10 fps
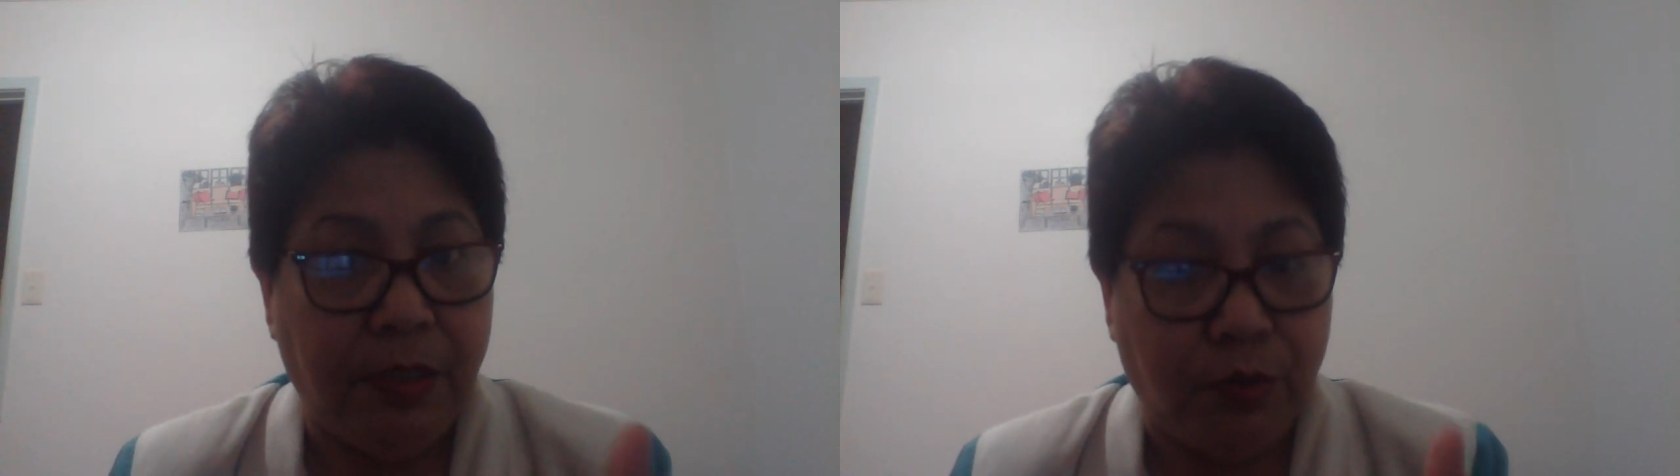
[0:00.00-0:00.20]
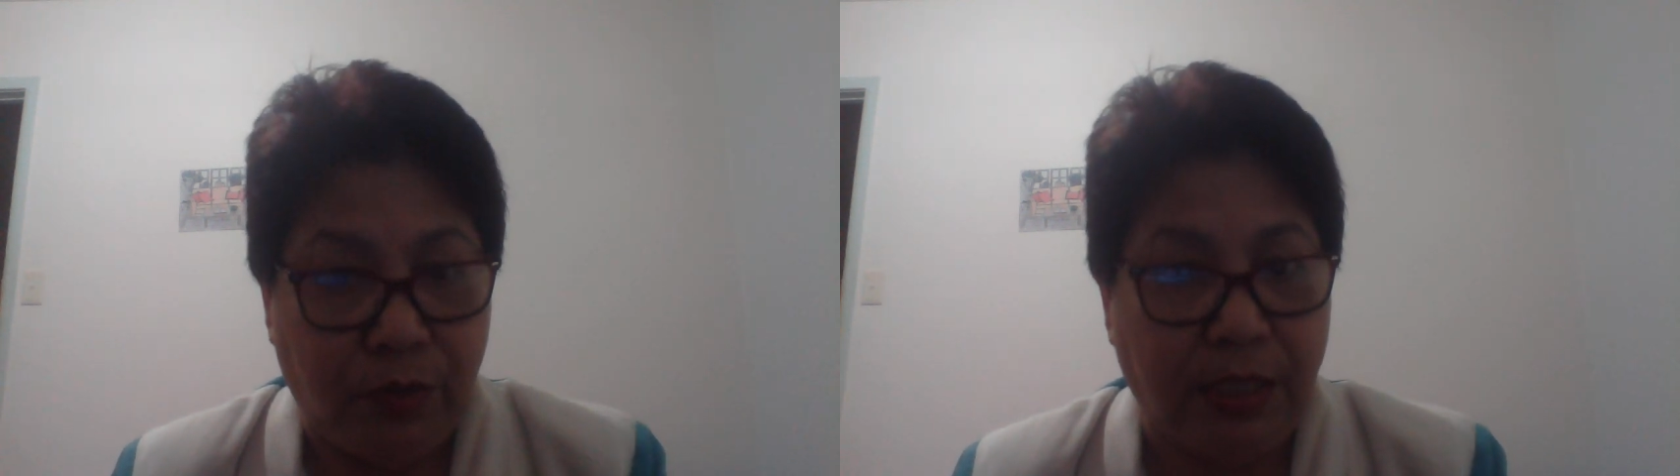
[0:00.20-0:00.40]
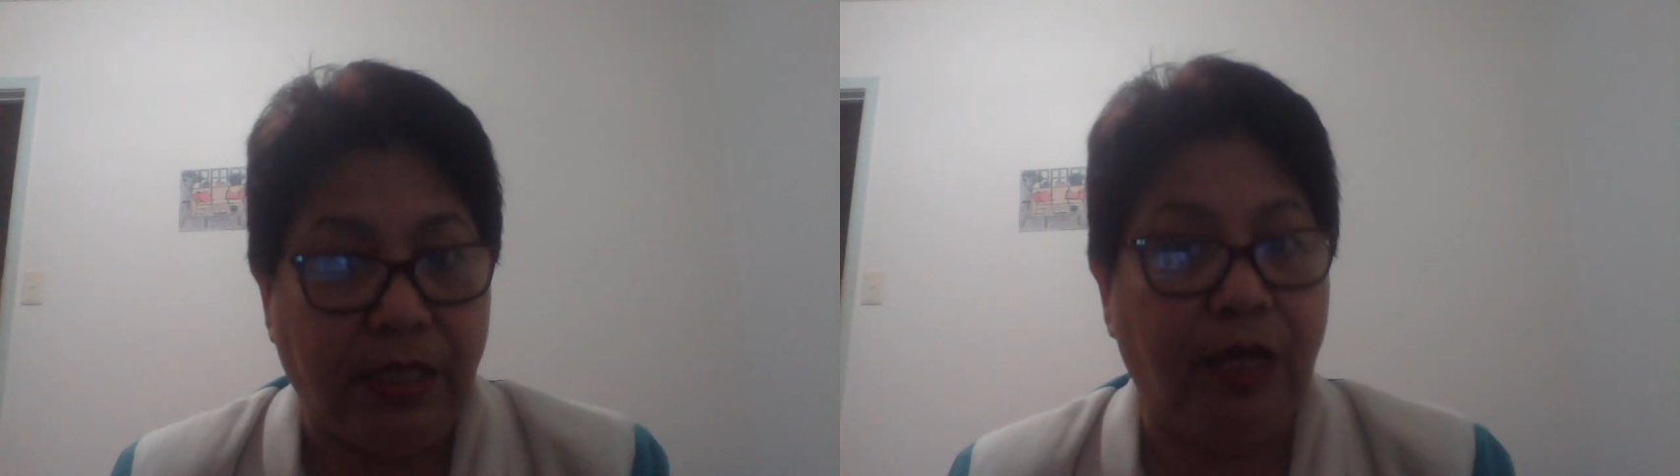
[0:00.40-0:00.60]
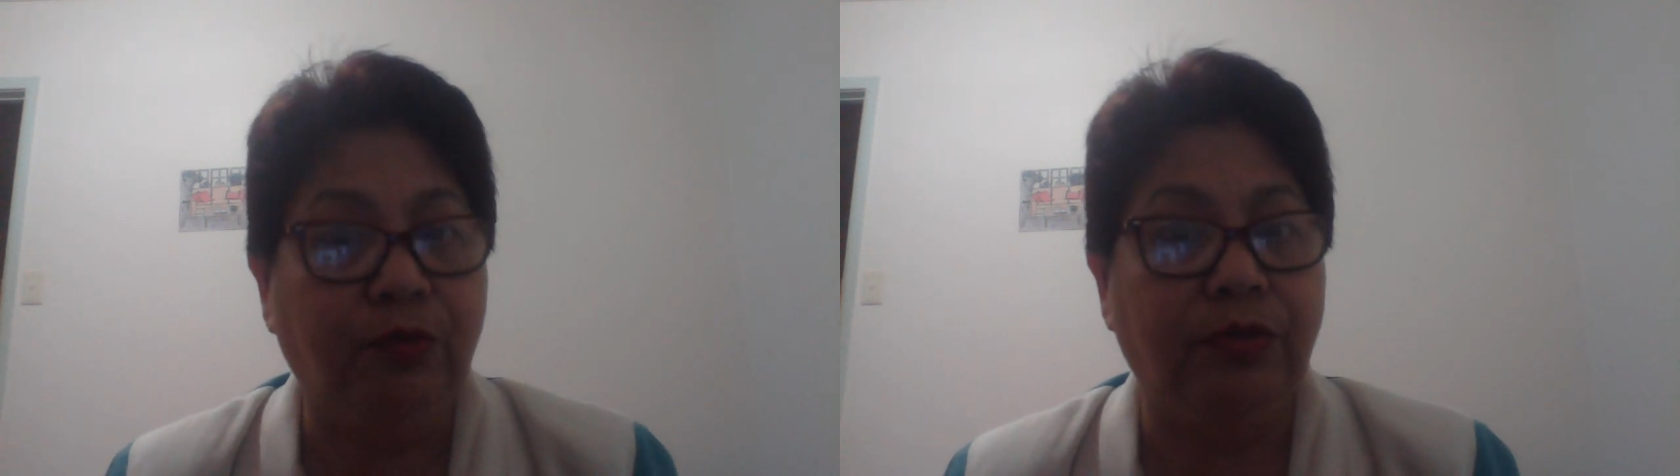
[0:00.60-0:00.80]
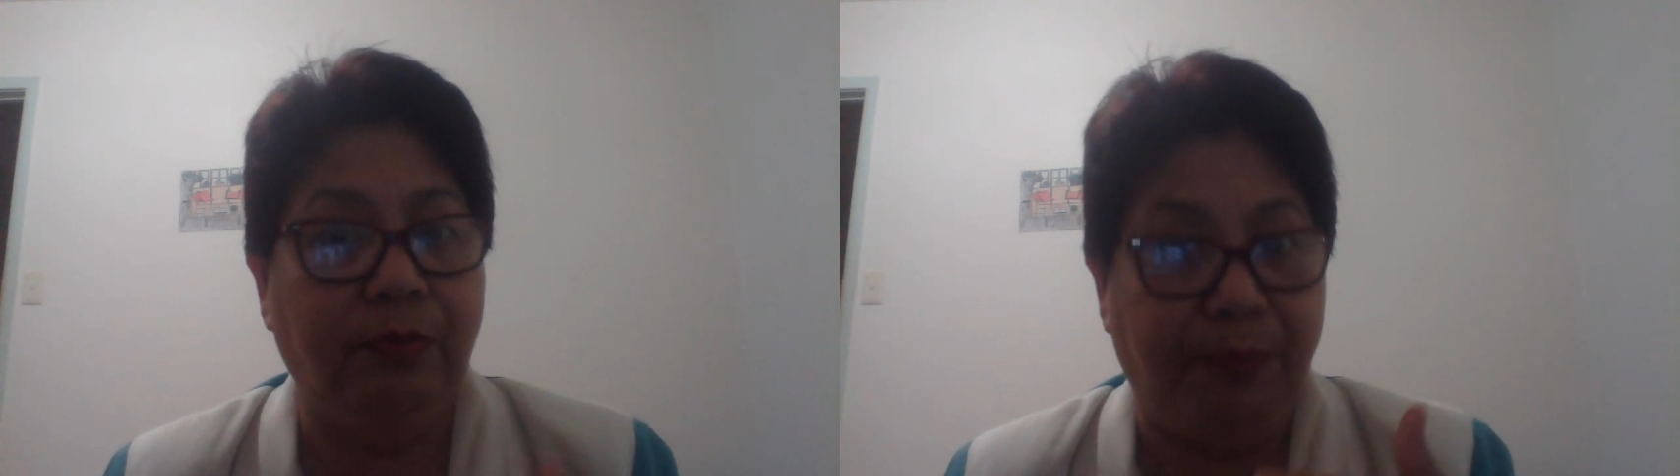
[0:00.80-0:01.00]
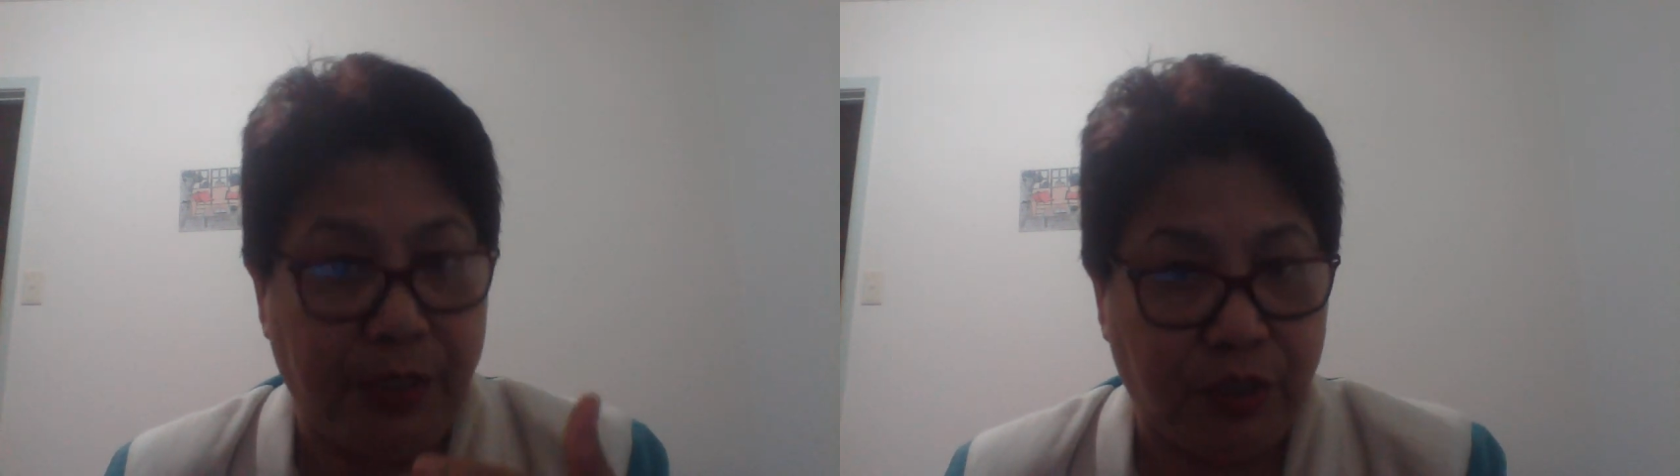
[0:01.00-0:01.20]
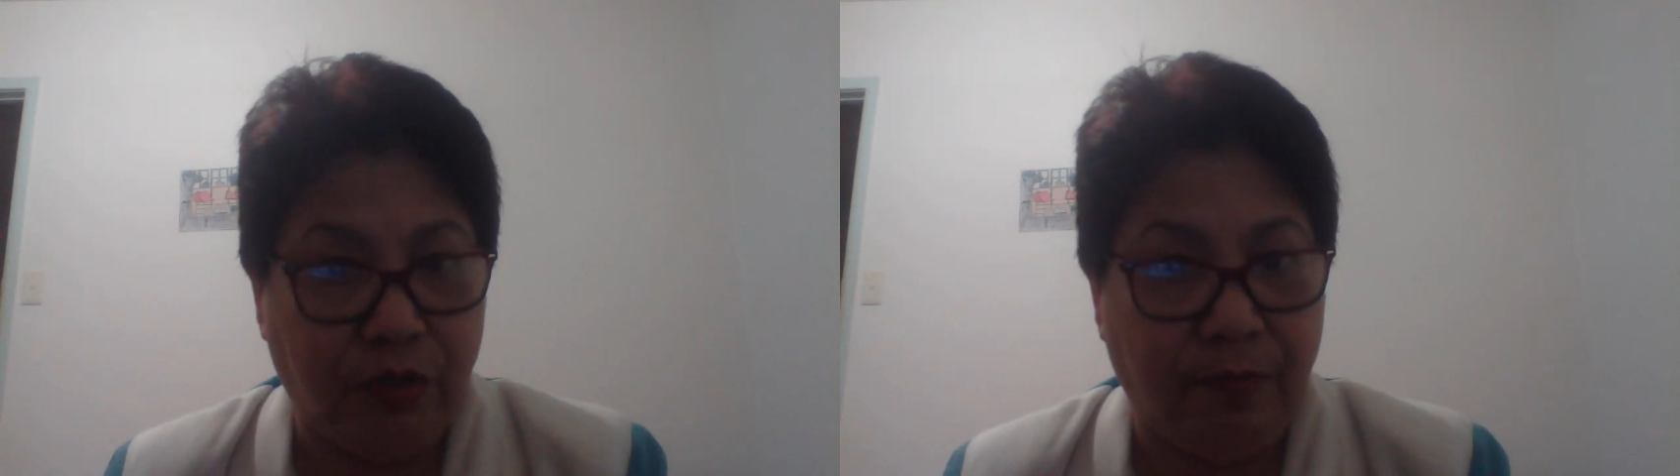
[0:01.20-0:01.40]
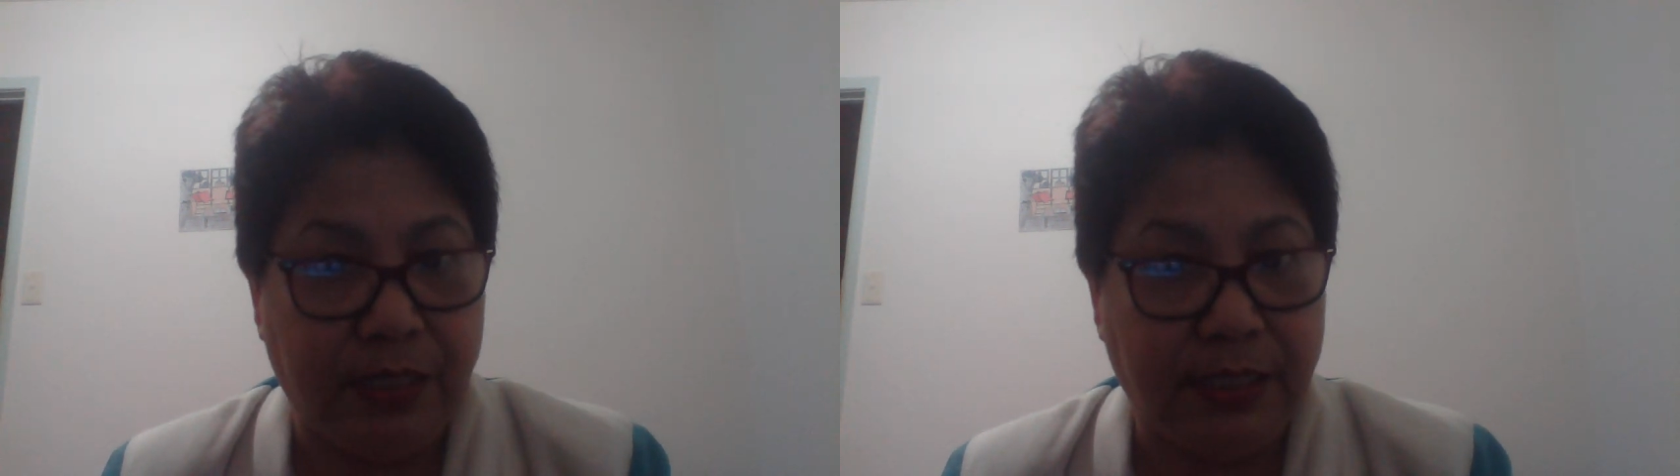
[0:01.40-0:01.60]
so that I could
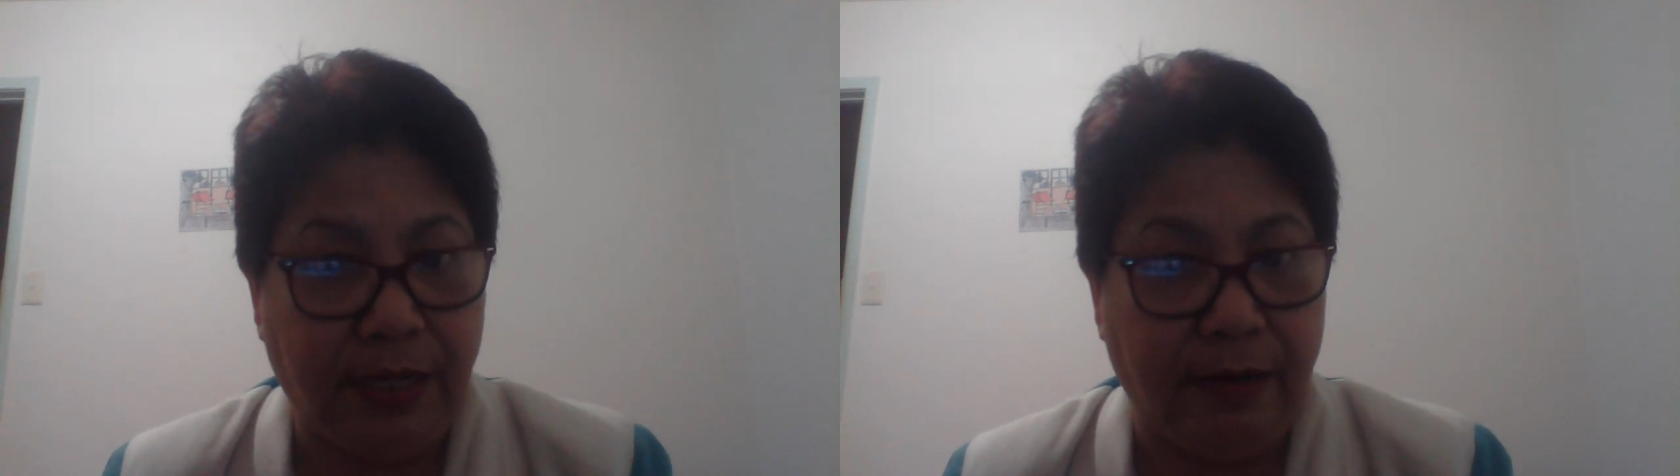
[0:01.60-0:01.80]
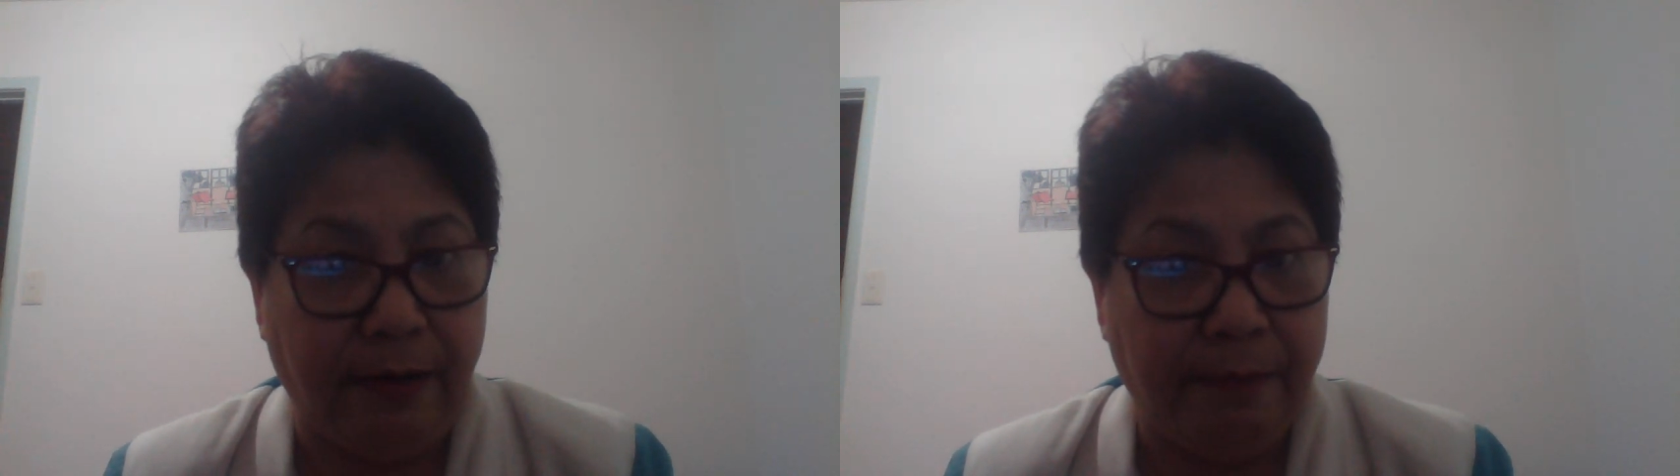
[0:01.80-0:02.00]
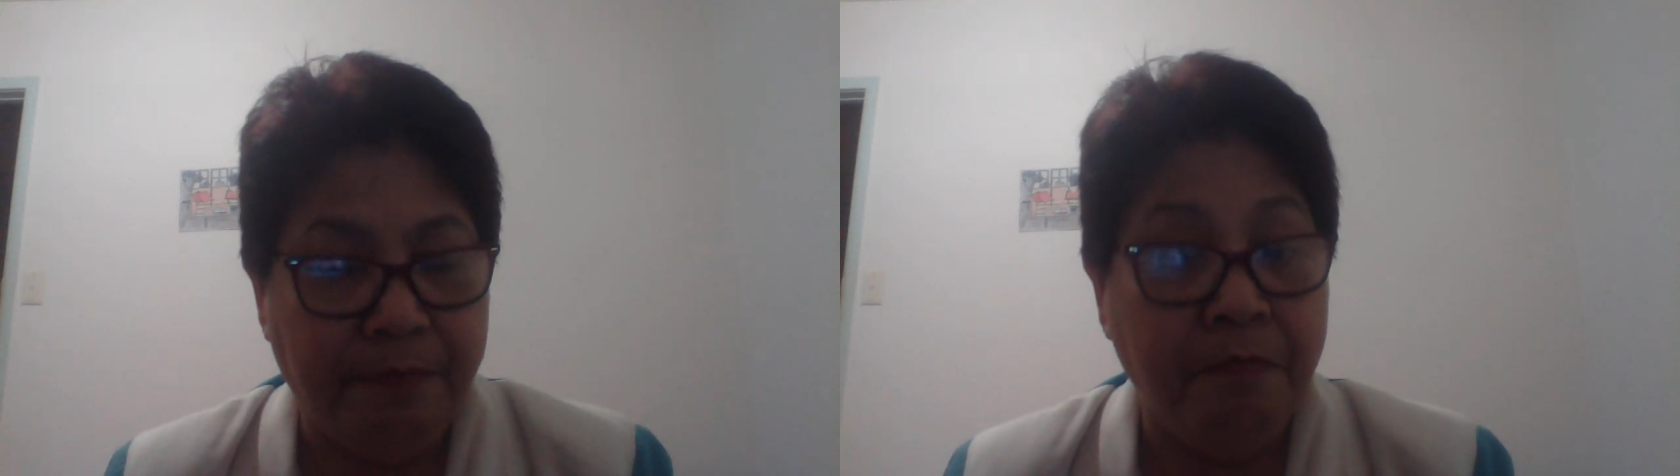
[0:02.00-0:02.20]
pressure my seller.